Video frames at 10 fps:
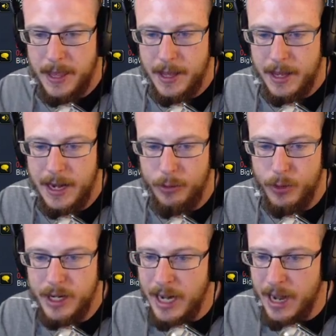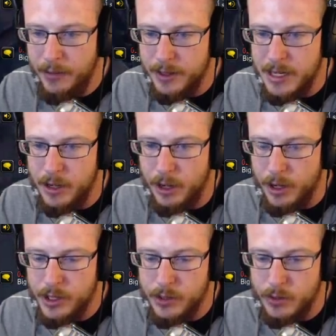Now, if we didn't have a
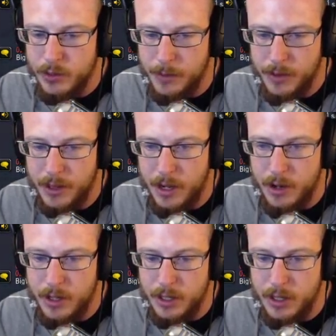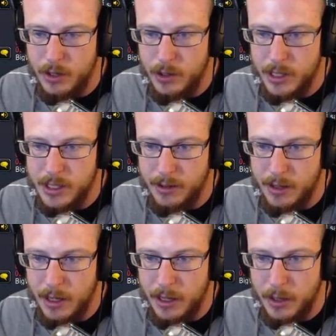decurse, something that you can do is
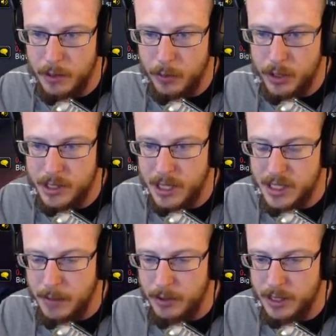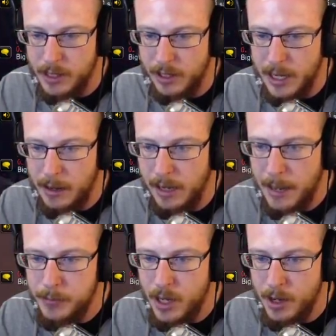the person that's about to get
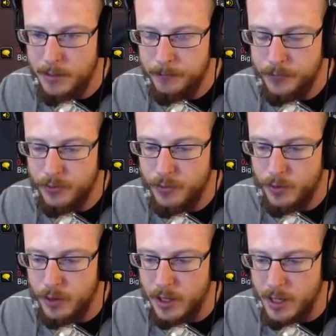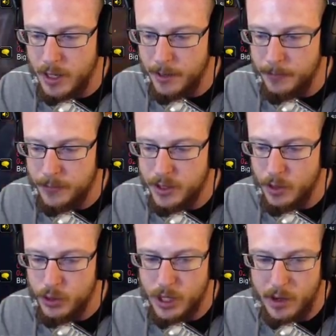leapt on for the
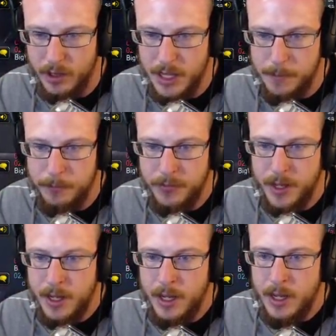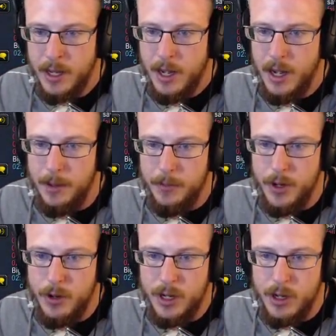Stone Shattering Leap,
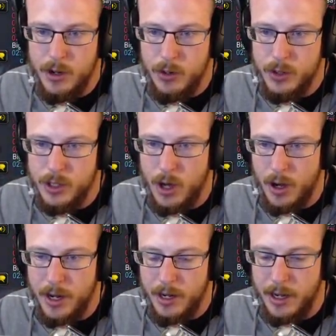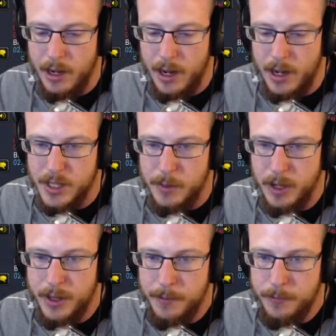you can use Guardian Spirit
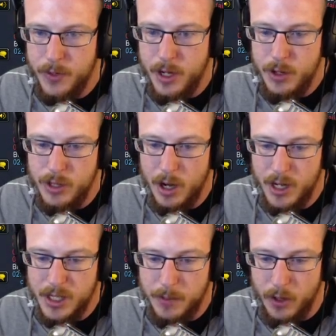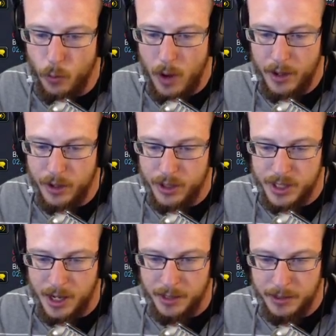on them. You can use Guardian Spirit while you're
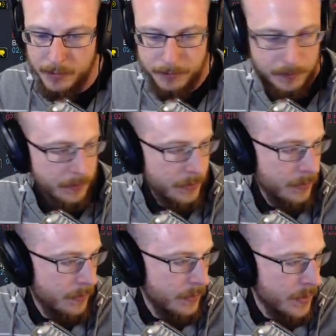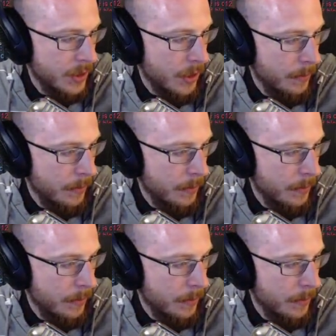stunned. So,